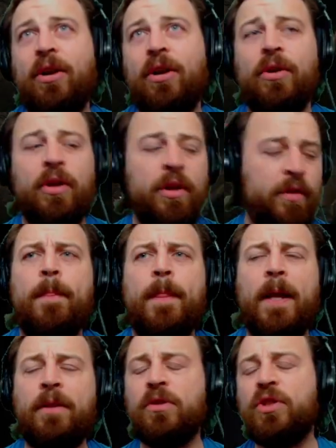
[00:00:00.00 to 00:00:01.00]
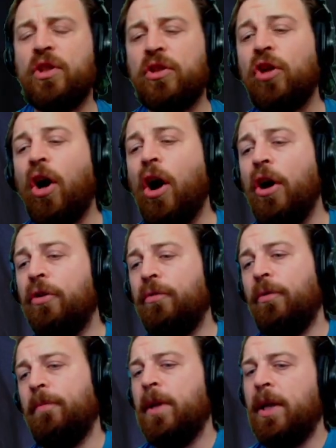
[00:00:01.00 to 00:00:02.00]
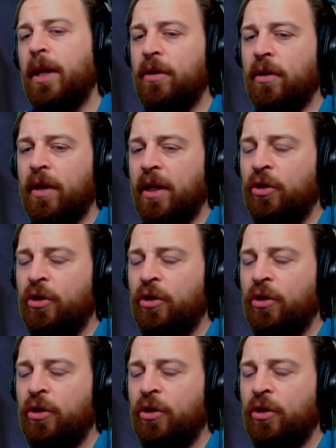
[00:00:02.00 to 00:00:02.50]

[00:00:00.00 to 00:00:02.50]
there. Like there's a ton of them. In the